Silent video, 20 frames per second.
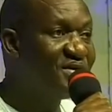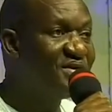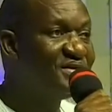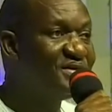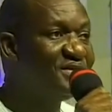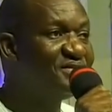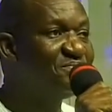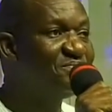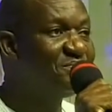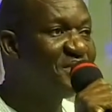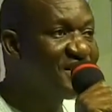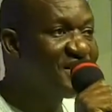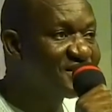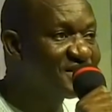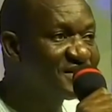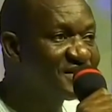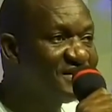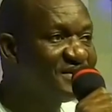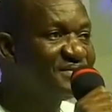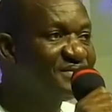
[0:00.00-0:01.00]
the
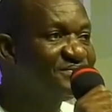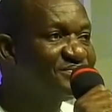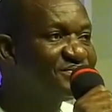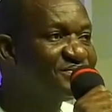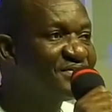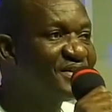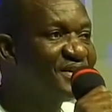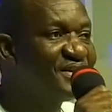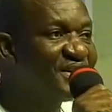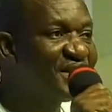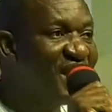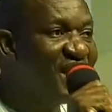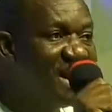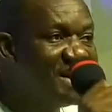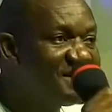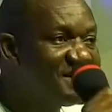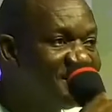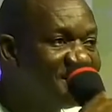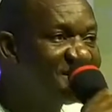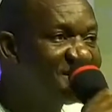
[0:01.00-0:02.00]
person
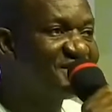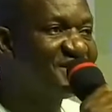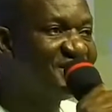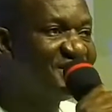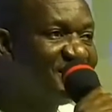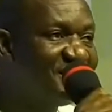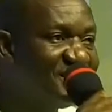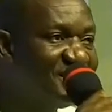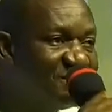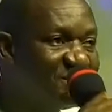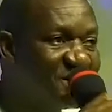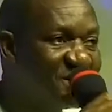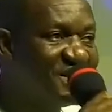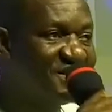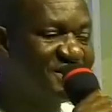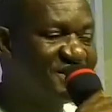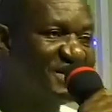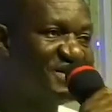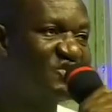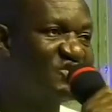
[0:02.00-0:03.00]
carries the
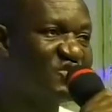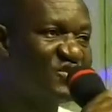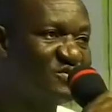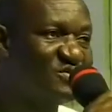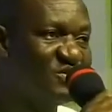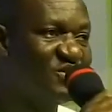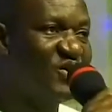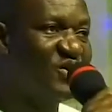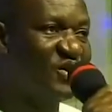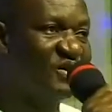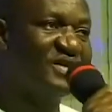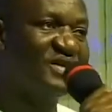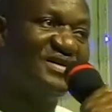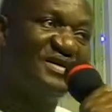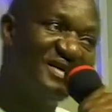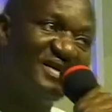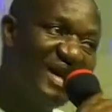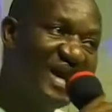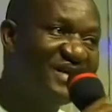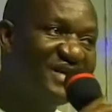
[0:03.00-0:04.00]
presence of God.
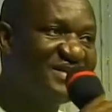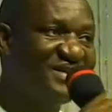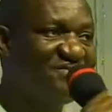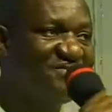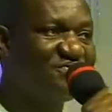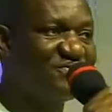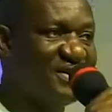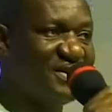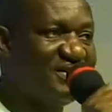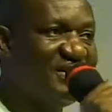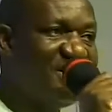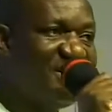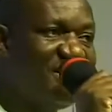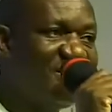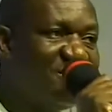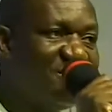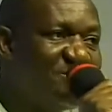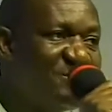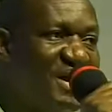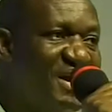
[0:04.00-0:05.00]
They are different.
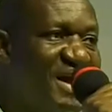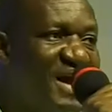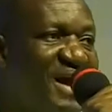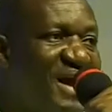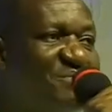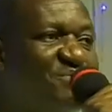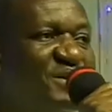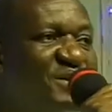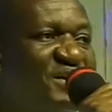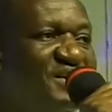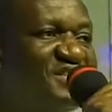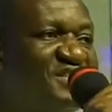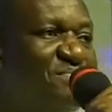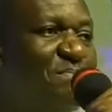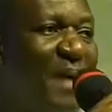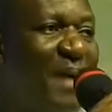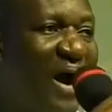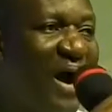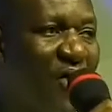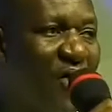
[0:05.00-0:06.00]
Prayer brings
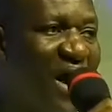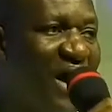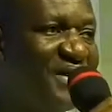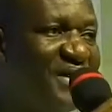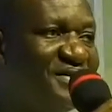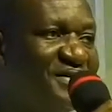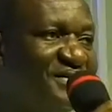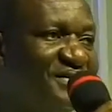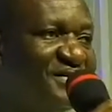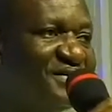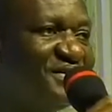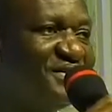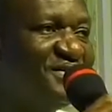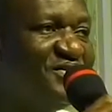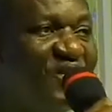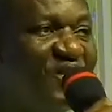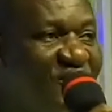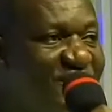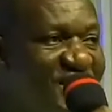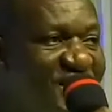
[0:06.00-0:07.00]
power,
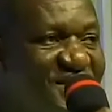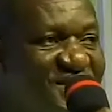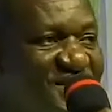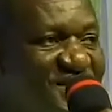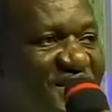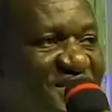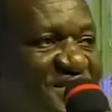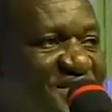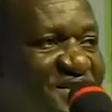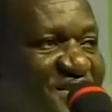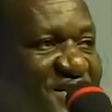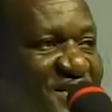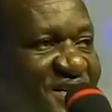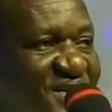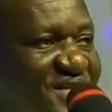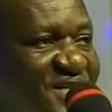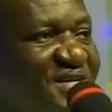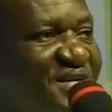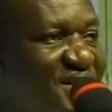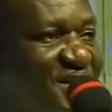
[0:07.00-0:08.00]
not
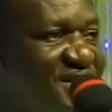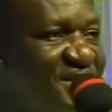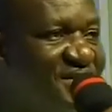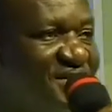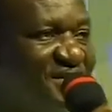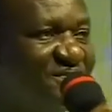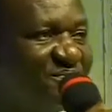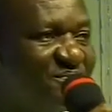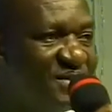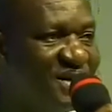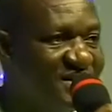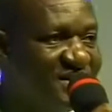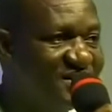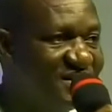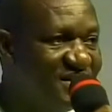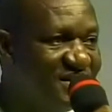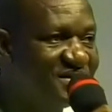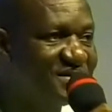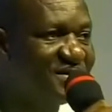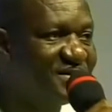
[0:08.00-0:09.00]
necessarily the
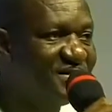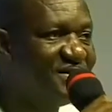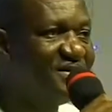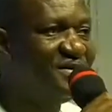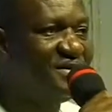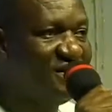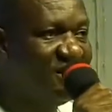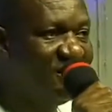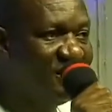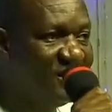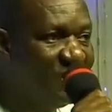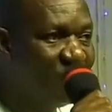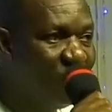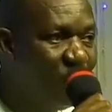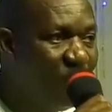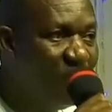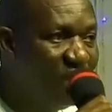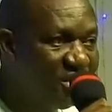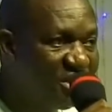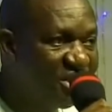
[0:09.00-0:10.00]
presence.
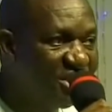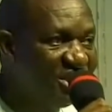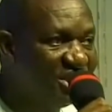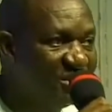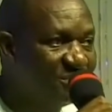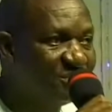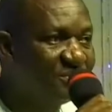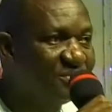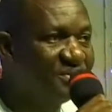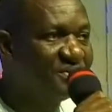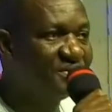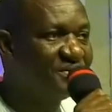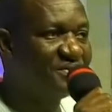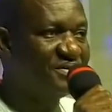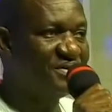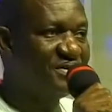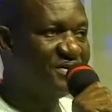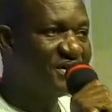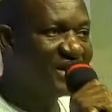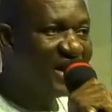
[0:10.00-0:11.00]
Worship
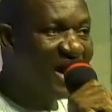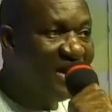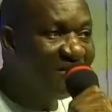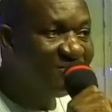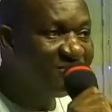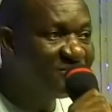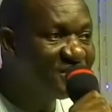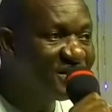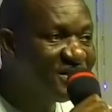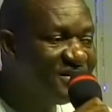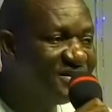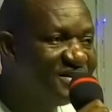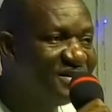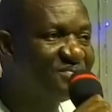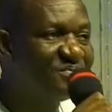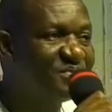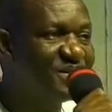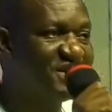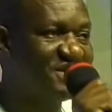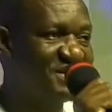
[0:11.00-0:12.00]
can bring the
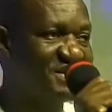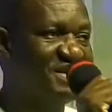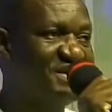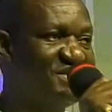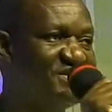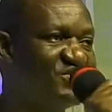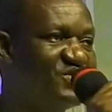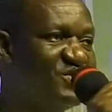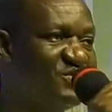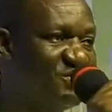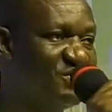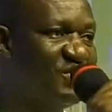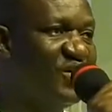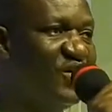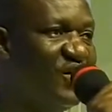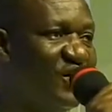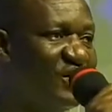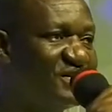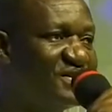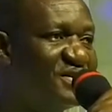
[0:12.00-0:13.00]
presence of
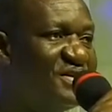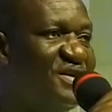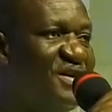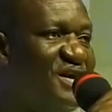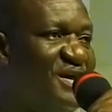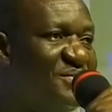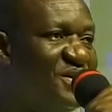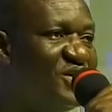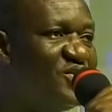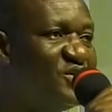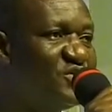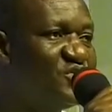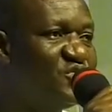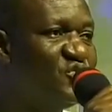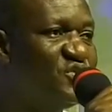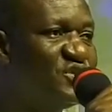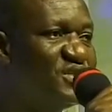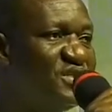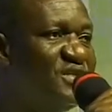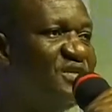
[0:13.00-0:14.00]
God. Because you see,